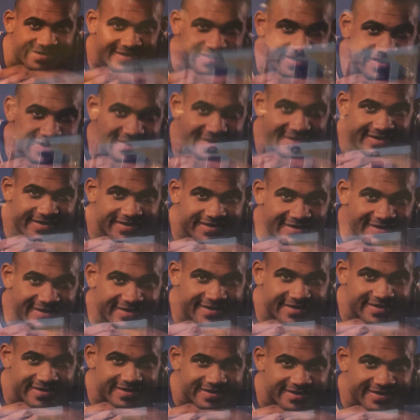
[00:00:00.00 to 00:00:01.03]
Grant
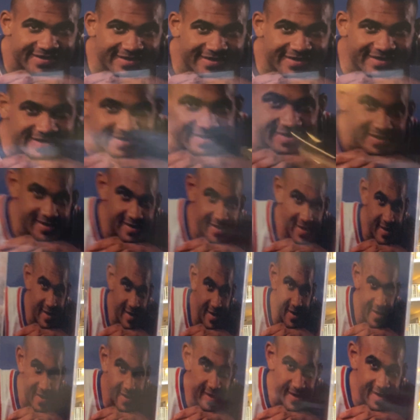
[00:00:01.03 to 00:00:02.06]
Hill rookie.
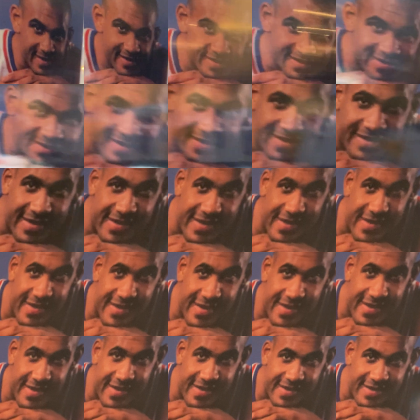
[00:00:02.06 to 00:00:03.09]
Look at that.
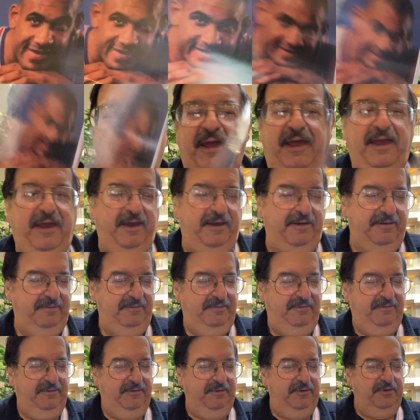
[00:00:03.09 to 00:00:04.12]
Not bad.
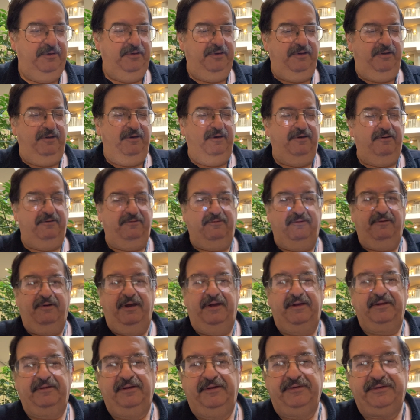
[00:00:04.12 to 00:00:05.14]
All
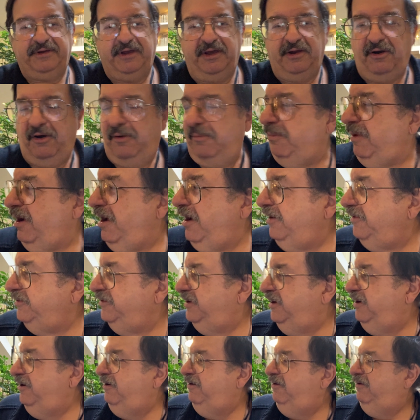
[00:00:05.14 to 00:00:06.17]
right, let's get our box
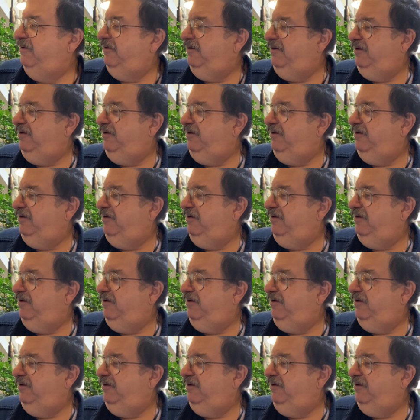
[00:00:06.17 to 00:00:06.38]
here.